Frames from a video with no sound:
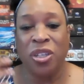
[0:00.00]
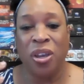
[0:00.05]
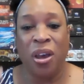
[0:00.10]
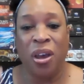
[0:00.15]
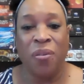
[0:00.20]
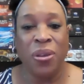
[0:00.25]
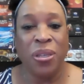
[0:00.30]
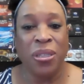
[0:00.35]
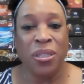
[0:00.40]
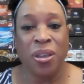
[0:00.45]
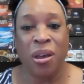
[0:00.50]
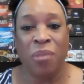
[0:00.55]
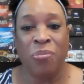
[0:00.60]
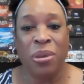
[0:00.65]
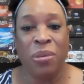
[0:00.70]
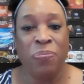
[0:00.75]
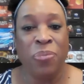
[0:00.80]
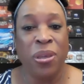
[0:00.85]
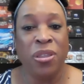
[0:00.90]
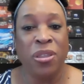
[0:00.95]
always taught me,
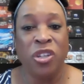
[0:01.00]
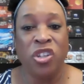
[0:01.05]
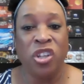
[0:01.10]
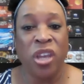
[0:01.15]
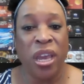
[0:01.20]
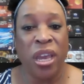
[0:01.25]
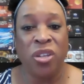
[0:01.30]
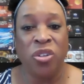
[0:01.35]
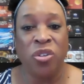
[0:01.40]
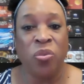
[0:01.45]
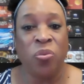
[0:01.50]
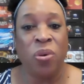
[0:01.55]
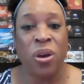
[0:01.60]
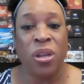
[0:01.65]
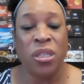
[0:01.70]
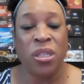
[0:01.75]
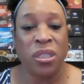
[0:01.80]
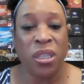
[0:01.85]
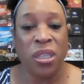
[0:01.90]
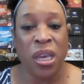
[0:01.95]
be the change you want
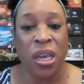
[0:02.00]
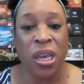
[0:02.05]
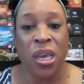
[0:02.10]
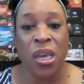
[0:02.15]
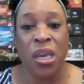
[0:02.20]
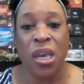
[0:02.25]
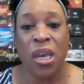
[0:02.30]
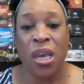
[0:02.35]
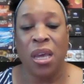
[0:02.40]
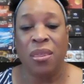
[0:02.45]
to see.